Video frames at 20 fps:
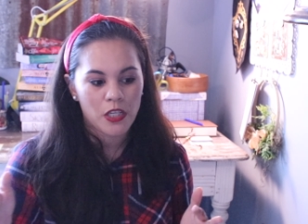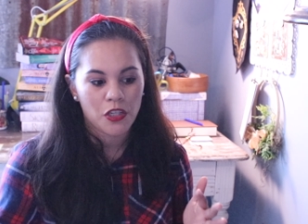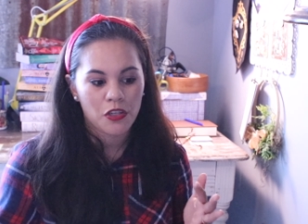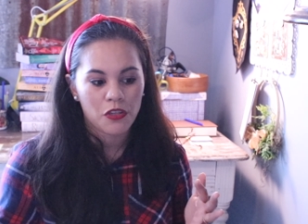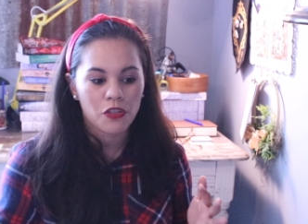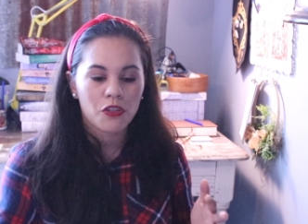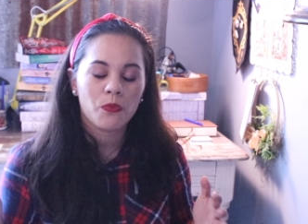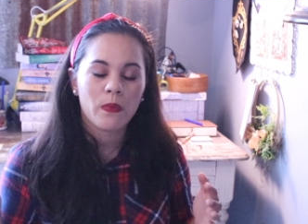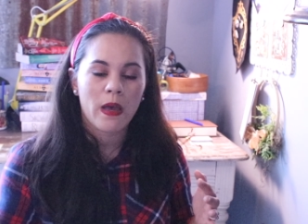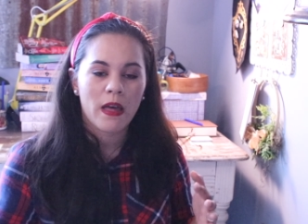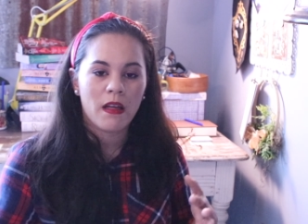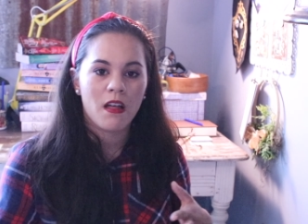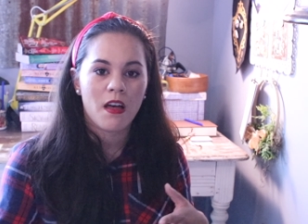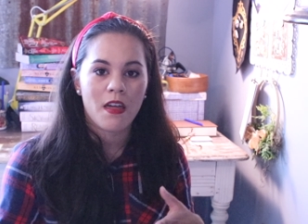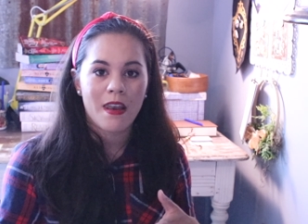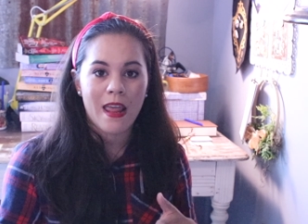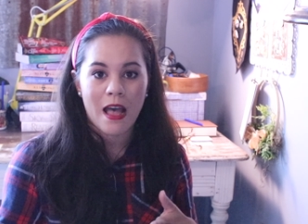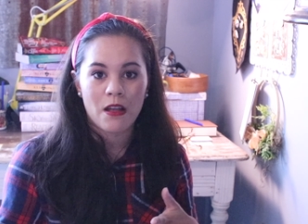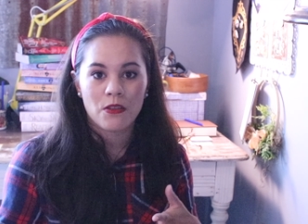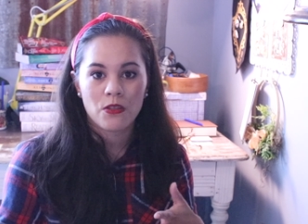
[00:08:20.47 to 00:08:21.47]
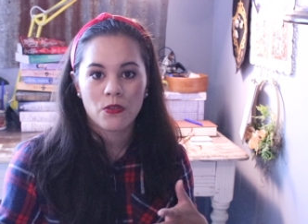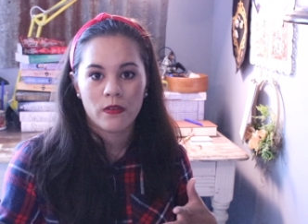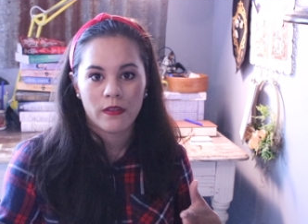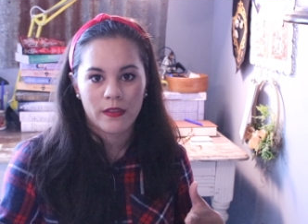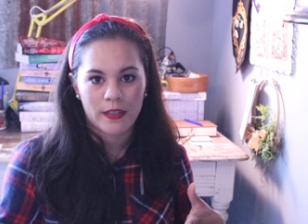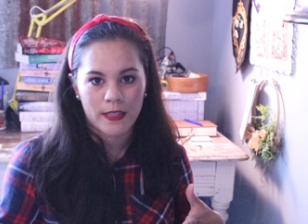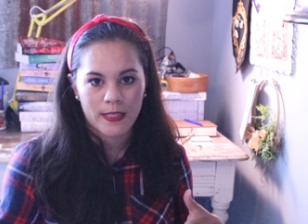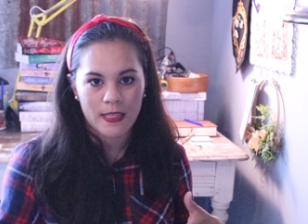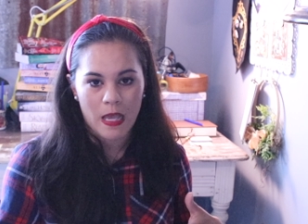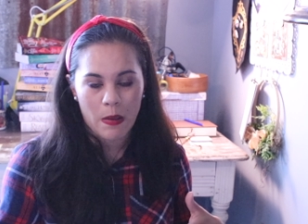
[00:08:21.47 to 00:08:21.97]
to do well on OutSchool
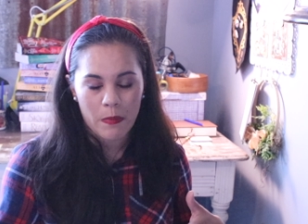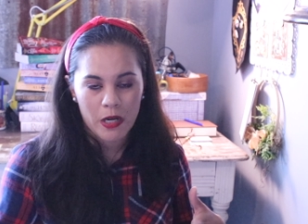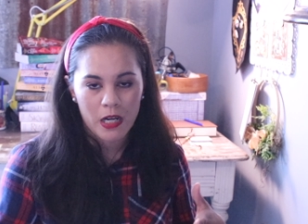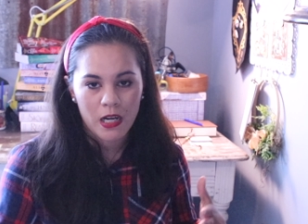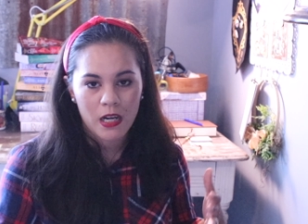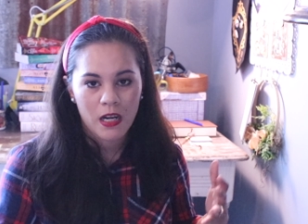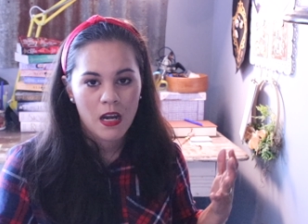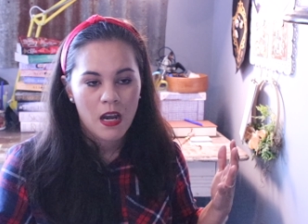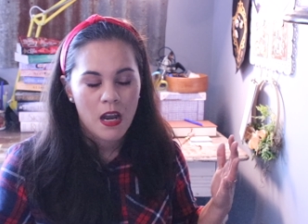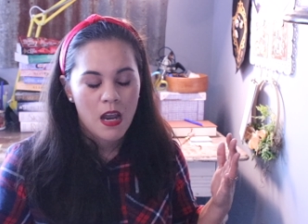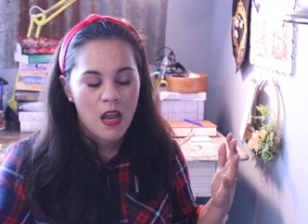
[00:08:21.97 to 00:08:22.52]
this summer